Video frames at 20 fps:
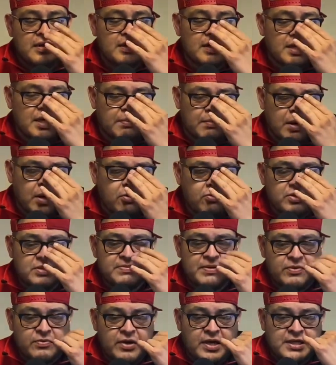Kamaru
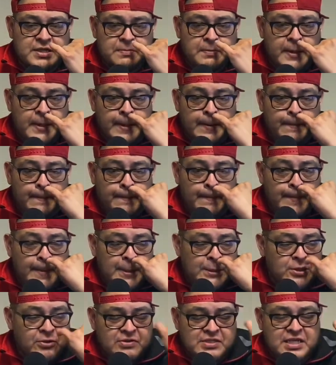Usman wants money. He's
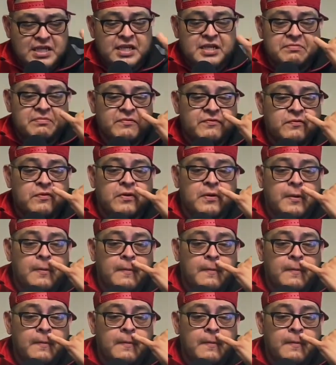always said this before.